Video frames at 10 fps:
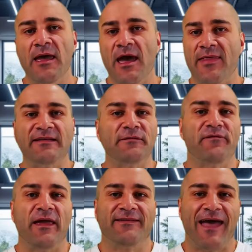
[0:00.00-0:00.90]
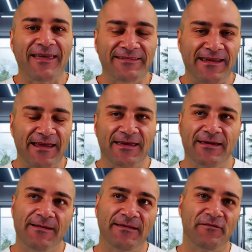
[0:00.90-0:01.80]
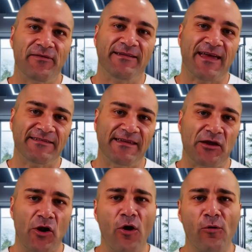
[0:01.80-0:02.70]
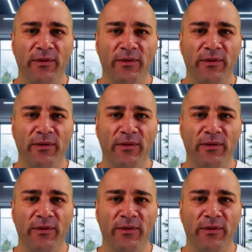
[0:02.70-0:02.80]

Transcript: And that's a fantastic goal